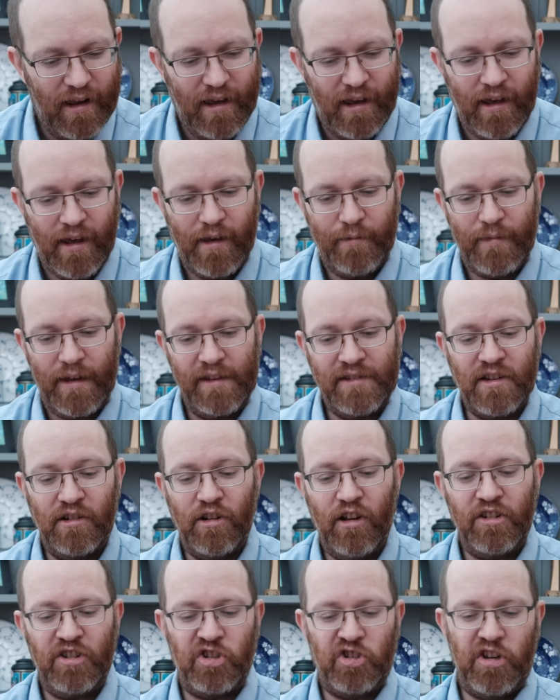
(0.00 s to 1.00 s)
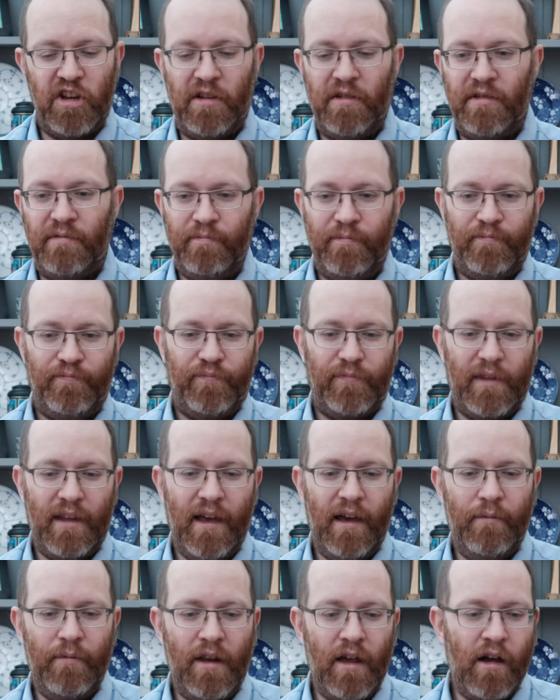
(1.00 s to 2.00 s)
um, is a Leuchtturm
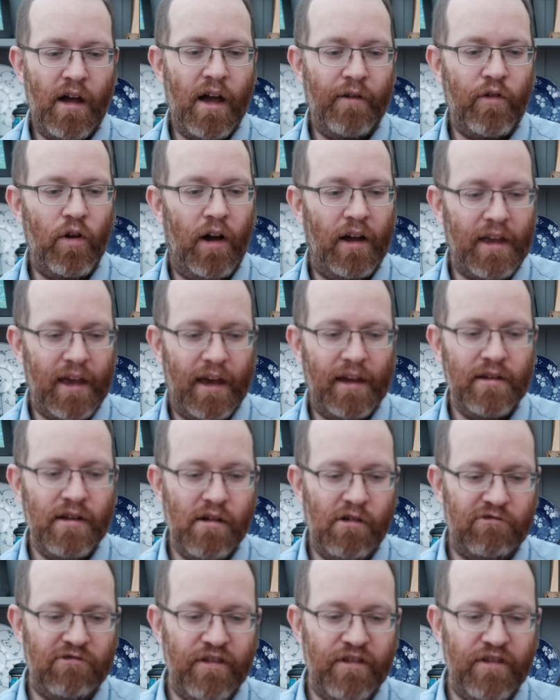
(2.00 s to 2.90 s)
um, now I have got again a